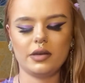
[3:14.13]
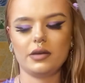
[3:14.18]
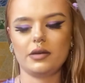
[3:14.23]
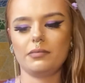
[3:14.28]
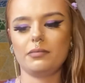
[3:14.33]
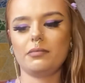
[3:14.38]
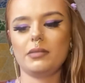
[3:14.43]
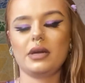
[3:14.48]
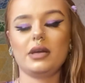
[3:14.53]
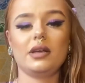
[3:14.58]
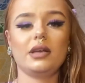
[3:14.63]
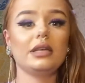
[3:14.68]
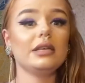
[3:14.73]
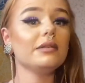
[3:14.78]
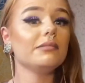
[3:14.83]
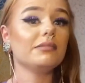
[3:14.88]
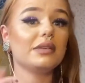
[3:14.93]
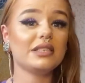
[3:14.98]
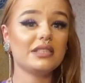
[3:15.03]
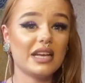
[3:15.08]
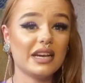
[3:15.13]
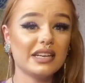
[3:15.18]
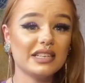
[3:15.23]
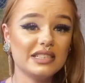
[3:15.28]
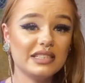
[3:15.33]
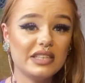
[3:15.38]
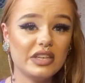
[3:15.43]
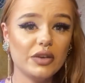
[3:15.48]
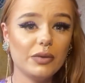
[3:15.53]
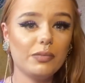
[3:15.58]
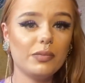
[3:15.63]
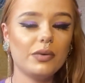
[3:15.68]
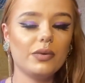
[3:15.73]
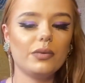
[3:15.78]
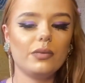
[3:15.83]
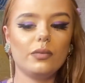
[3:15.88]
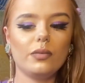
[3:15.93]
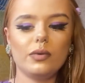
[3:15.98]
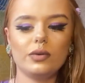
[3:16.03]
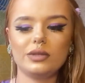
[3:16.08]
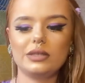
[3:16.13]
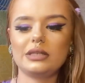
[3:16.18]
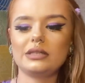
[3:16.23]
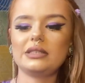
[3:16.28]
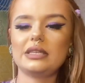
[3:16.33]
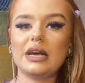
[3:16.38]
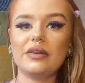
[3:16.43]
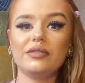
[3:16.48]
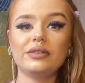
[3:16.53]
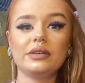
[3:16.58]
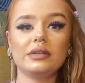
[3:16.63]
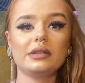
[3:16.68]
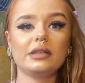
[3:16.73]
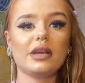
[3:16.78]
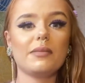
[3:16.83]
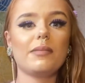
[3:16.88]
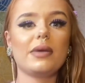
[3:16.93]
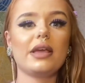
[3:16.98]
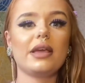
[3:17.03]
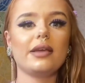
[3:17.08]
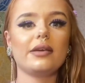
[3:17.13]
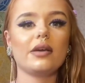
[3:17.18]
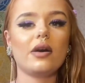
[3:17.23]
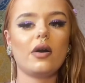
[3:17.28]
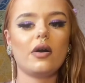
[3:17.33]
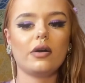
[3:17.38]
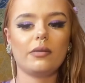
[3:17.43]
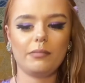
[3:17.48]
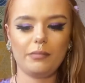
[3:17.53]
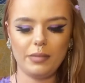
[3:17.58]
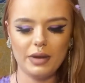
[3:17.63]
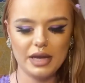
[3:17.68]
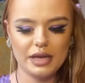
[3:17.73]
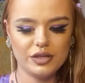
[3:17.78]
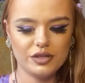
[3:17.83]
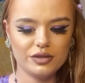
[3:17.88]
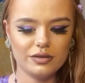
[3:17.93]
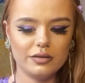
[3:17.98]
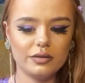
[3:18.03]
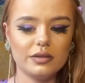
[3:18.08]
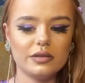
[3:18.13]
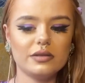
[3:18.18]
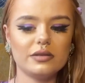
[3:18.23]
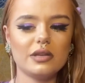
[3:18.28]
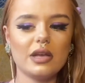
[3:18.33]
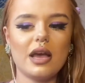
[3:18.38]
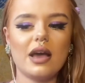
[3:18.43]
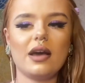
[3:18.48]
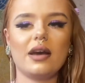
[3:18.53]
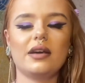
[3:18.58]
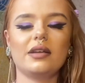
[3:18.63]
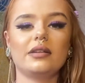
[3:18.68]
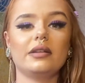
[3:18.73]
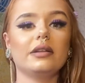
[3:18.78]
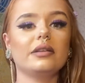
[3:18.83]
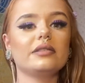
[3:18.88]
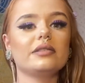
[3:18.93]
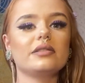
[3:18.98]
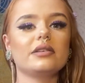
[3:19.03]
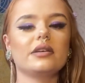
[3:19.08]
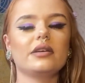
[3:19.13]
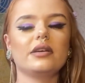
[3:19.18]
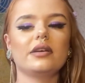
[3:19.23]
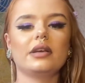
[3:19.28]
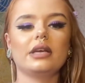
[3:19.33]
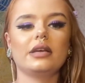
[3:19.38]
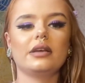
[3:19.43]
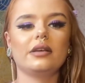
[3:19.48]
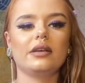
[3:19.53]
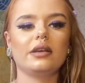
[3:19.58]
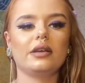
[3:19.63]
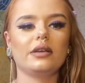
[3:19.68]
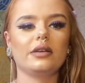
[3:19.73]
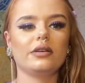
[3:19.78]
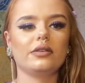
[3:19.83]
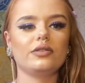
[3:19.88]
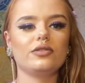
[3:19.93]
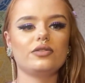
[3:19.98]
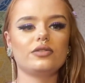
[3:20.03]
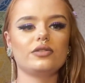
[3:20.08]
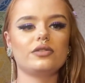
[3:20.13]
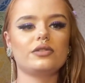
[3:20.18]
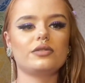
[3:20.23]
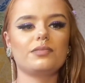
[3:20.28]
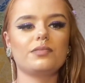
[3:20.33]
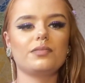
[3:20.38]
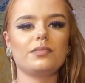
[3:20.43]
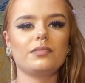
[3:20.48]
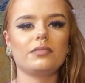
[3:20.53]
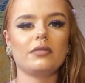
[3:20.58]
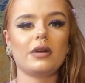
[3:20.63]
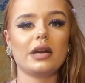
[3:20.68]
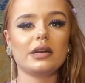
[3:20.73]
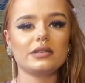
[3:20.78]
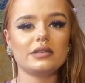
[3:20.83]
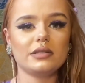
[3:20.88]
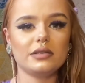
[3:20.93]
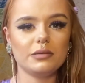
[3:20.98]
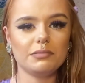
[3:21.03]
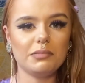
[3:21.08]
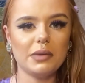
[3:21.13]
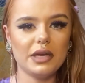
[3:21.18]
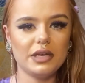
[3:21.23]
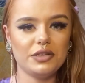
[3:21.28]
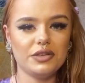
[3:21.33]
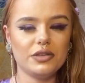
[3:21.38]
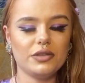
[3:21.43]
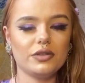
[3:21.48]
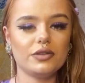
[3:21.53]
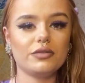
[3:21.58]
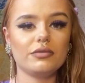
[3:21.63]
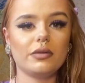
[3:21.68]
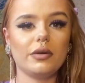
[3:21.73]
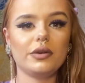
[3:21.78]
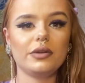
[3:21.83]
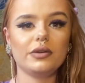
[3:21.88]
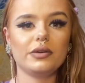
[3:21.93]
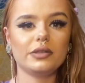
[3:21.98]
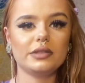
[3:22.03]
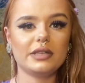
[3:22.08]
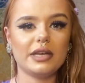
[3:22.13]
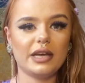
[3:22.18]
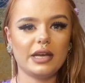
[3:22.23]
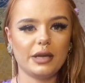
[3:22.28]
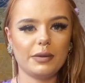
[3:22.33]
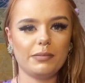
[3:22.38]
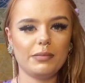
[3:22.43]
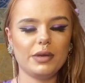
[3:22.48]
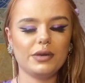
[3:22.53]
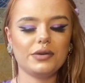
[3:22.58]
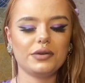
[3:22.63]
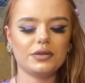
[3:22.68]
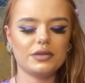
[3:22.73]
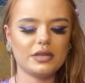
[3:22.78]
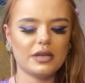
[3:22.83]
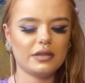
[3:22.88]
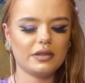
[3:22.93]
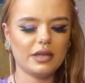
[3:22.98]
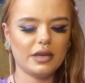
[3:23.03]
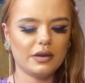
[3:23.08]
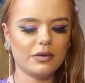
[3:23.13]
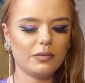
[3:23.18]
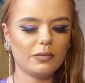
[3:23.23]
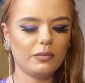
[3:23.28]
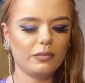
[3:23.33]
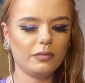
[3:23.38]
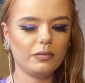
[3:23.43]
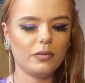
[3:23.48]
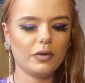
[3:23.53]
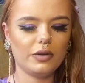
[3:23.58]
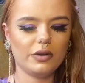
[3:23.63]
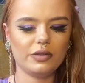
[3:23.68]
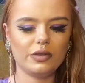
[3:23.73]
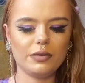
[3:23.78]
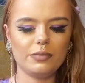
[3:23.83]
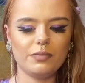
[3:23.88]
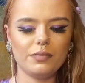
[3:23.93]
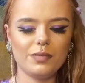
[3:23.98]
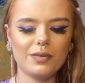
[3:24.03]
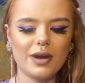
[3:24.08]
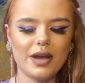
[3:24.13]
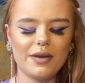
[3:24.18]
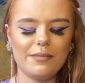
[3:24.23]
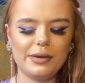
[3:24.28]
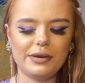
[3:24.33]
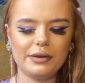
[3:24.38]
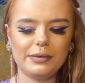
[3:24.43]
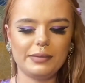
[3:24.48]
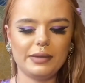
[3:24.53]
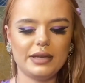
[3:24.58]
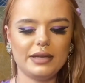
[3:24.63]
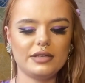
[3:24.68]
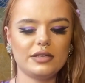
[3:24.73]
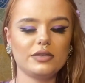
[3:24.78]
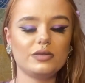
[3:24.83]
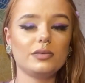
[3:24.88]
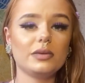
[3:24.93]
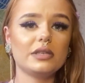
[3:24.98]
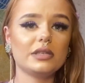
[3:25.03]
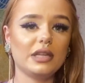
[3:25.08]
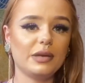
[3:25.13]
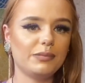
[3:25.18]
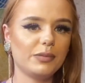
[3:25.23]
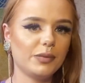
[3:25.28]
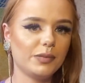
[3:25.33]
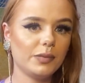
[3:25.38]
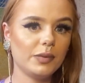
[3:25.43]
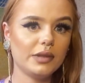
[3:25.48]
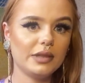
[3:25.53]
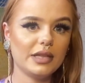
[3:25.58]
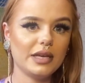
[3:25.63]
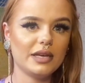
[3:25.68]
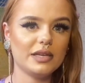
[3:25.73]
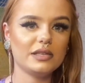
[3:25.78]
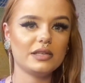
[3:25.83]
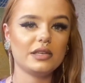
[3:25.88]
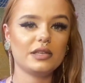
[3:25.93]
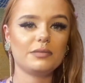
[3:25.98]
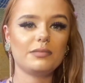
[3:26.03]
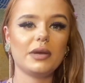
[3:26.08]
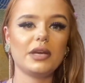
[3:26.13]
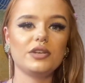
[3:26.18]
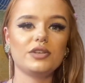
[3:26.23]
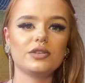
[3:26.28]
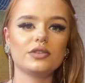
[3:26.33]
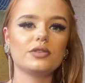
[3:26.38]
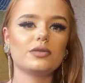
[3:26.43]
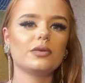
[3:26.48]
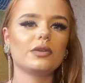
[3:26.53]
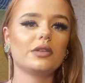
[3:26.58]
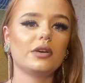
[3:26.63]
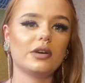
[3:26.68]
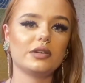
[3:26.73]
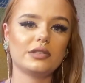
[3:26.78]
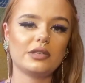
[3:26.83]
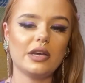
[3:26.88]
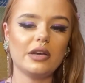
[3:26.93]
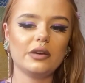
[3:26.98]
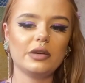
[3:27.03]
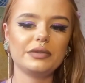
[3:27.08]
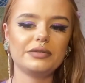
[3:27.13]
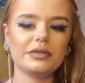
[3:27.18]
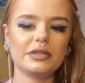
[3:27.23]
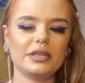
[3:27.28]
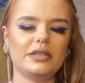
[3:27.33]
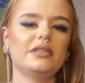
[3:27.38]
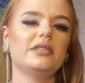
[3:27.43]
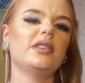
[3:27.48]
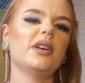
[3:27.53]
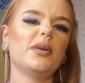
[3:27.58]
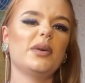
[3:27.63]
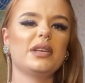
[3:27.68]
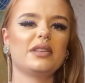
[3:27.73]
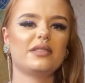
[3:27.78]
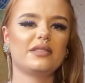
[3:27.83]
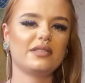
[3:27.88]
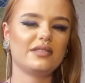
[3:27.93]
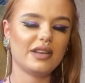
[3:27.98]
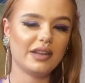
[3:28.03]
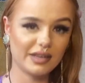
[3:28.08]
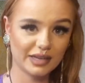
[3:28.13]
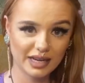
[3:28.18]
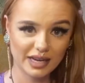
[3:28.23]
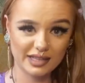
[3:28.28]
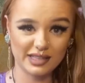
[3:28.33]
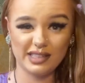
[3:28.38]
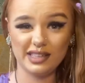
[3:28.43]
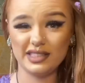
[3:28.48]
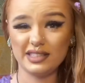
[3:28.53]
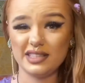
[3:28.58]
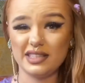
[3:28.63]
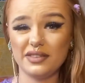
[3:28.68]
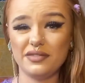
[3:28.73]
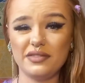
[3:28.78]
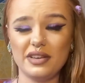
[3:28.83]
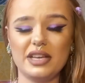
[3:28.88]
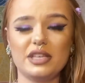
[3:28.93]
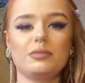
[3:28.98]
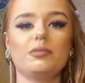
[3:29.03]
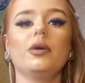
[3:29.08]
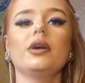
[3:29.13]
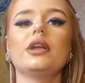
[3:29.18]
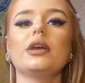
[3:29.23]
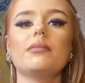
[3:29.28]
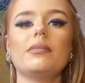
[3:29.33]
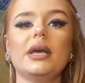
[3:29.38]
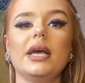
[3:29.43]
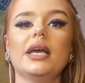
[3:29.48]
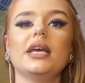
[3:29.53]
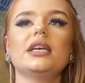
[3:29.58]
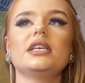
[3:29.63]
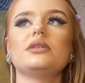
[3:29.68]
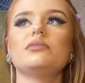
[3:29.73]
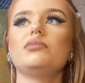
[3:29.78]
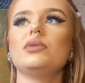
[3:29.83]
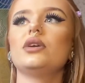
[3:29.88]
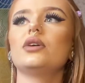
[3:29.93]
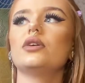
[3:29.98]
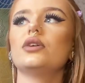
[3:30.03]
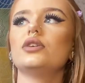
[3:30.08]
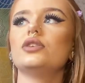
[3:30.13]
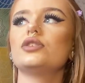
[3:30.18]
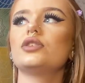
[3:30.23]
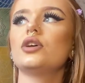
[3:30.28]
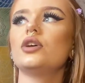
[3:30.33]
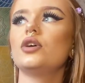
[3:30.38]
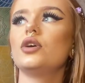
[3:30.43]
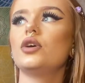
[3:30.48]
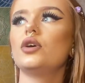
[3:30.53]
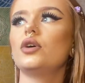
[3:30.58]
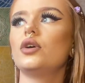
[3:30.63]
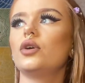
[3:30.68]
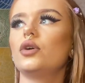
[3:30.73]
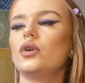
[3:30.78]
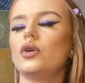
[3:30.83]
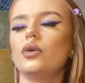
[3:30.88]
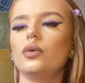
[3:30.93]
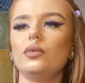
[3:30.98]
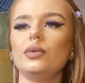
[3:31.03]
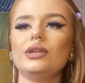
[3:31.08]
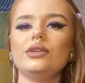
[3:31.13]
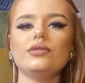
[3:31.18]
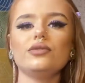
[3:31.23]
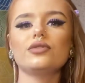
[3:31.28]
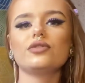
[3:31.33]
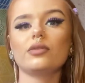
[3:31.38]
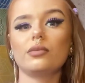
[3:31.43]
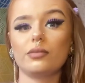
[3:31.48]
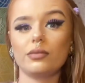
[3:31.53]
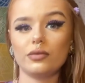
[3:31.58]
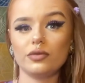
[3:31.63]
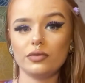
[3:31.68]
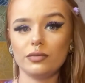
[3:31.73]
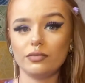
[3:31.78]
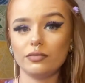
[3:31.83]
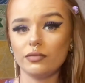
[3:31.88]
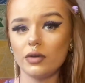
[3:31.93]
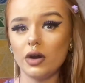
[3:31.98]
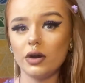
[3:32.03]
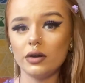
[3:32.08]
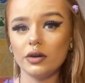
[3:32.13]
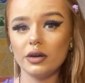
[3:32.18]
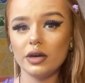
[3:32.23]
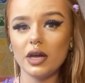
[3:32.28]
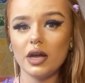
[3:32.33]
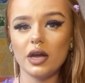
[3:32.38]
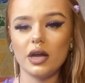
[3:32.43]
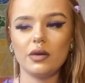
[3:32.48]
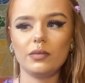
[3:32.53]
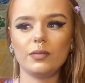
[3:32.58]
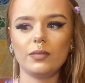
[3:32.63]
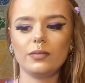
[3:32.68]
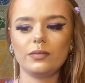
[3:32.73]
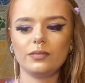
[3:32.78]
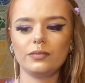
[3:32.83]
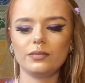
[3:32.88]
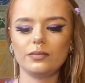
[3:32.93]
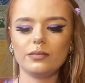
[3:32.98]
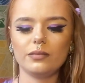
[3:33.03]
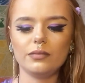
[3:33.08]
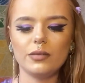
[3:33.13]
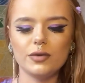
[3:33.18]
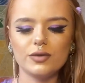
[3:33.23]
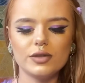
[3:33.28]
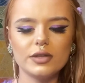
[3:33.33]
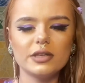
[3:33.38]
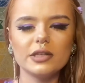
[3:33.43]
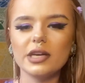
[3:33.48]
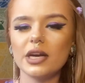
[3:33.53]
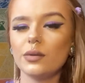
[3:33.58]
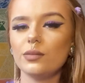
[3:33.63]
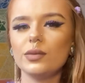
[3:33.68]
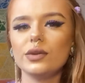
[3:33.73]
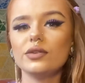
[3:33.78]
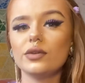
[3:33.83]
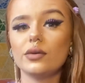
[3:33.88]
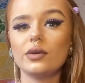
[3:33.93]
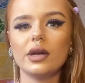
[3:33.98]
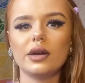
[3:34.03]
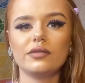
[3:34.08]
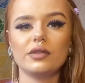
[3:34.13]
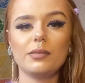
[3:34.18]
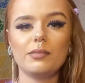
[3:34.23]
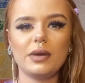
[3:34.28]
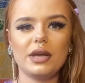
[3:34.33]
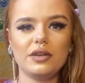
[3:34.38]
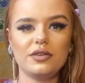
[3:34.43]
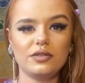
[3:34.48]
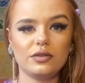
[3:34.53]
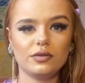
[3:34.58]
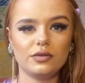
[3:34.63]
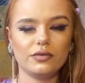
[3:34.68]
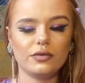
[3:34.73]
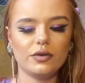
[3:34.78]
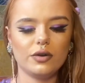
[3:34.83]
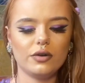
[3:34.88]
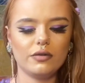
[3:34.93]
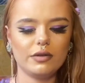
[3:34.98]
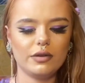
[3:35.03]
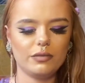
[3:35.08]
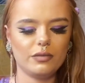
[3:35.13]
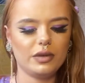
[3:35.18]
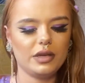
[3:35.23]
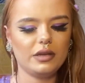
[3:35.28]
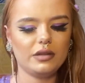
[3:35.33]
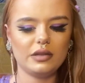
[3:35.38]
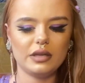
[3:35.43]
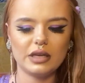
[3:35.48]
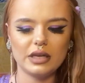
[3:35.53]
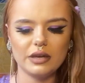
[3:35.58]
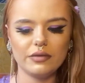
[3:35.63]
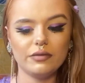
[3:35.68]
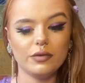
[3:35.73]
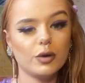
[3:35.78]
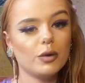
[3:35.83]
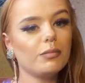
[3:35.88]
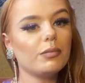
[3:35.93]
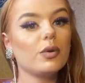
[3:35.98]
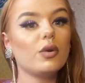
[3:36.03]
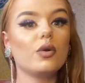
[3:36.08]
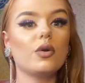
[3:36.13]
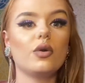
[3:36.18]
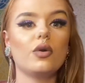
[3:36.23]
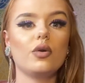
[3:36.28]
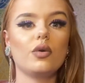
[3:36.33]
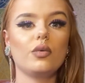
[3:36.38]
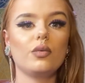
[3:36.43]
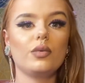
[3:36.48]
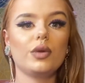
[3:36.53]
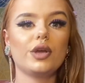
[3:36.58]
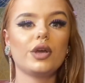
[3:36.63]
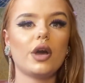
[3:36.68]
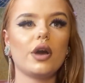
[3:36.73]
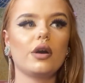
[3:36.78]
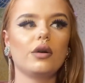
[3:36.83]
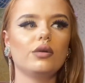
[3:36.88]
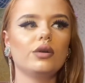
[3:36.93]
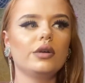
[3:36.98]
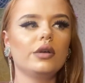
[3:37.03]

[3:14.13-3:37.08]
my second tip would definitely be on patience, and just practicing patience throughout your day, because I think one of the primary places we slip up with this is patience with ourselves. This is how I said it kind of linked to the first point a bit, is because we do something wrong and most of the time we don't have the patience for it. We either give up or we go,